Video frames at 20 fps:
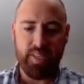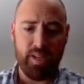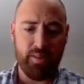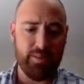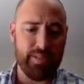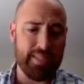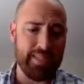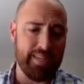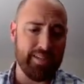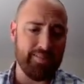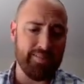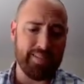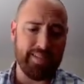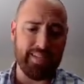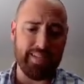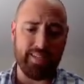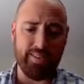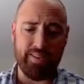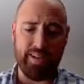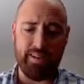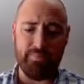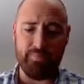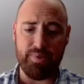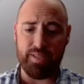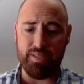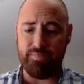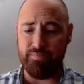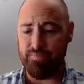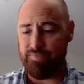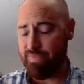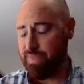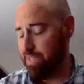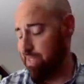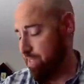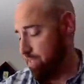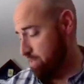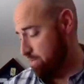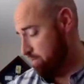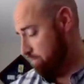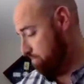I always thought it was kind of crap, but
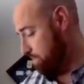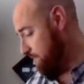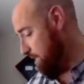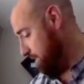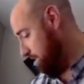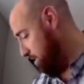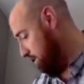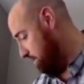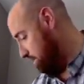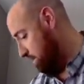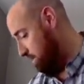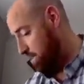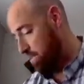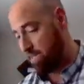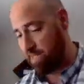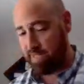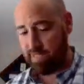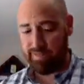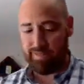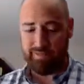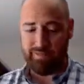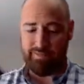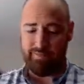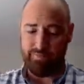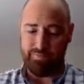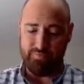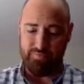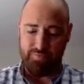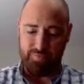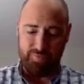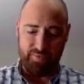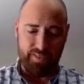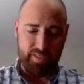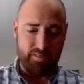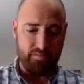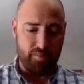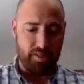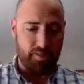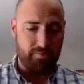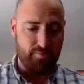it's coming back in the standard.
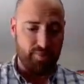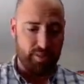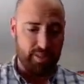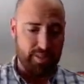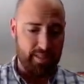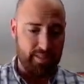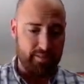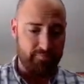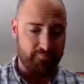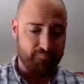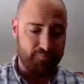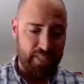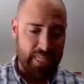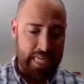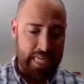Anybody playing?